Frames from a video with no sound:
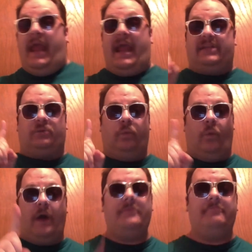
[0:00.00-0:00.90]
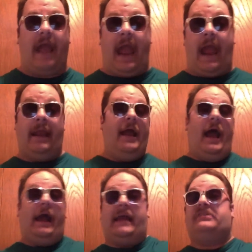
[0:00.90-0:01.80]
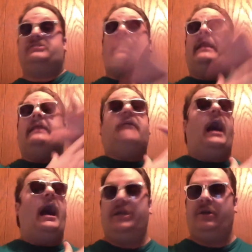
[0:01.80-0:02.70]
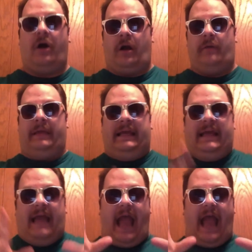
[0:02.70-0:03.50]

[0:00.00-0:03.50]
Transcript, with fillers: It's one man against an entire army